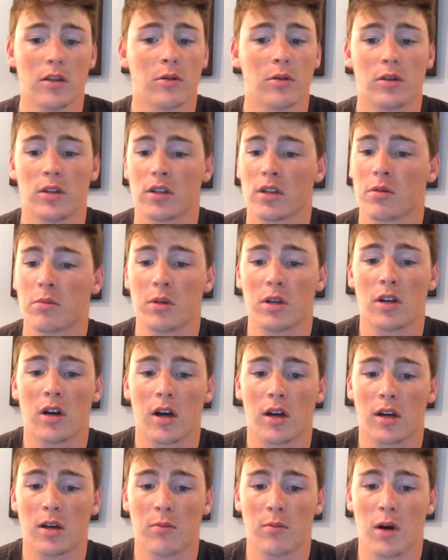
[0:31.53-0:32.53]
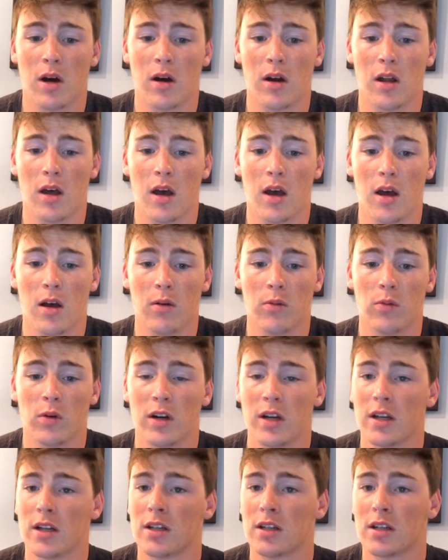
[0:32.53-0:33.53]
So we're just going to be talking about uh,
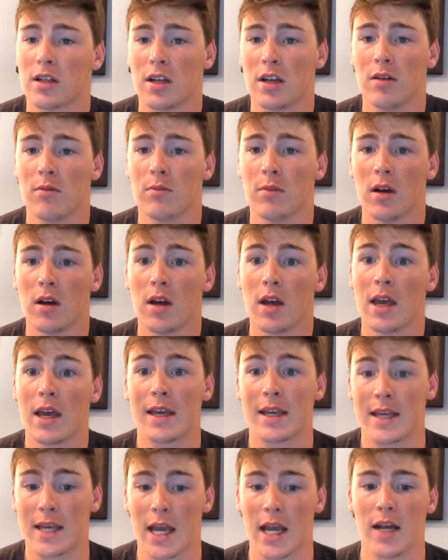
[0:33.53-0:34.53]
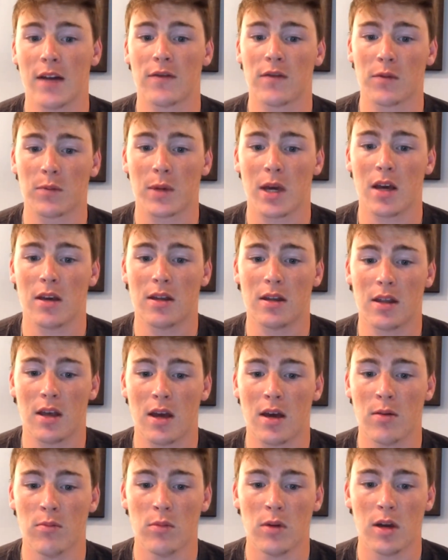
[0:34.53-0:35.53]
what each team gained from getting
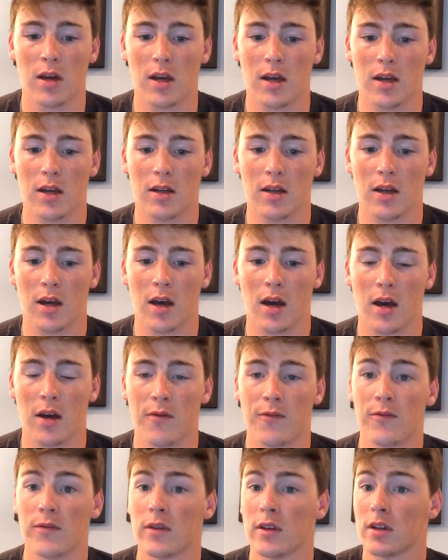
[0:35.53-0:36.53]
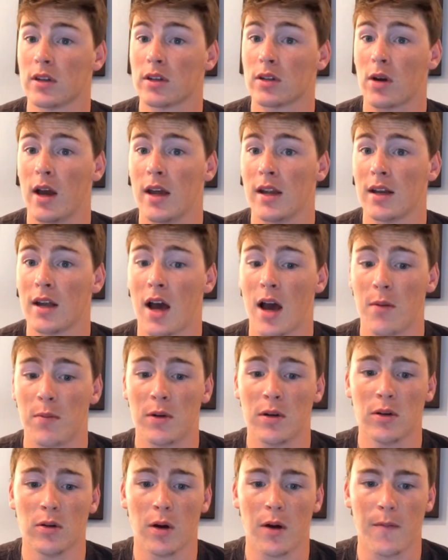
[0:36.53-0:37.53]
them, and uh, let's go ahead and
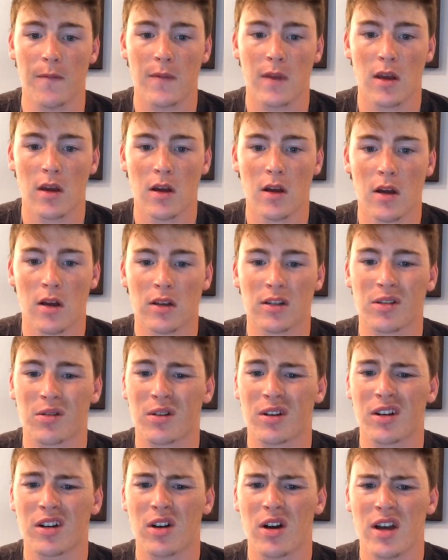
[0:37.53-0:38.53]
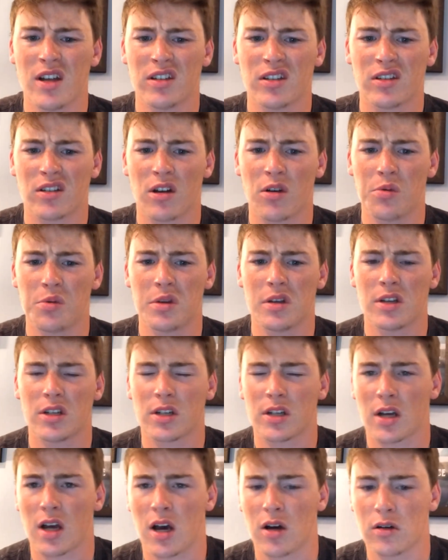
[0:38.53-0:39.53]
hop into it. So we're going to go ahead and start with
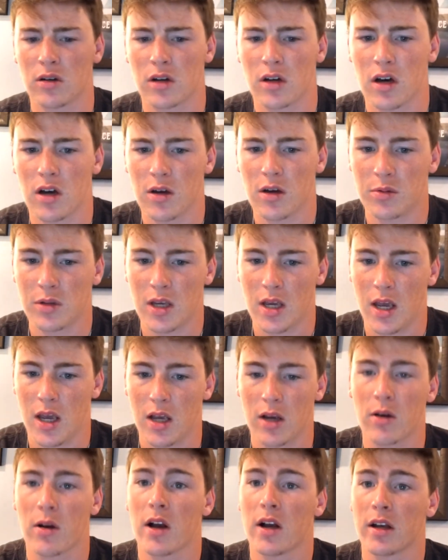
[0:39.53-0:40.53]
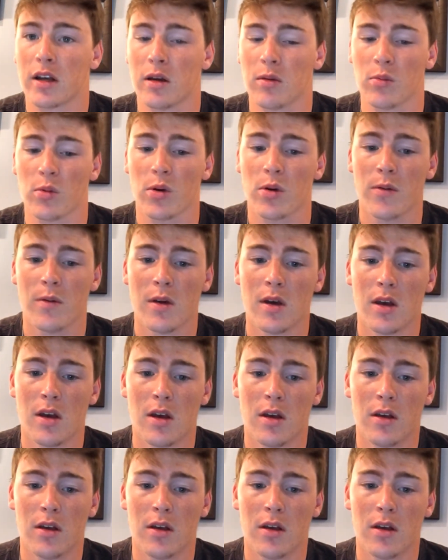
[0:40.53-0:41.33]
the Chicago Cubs and Craig Kimbrel.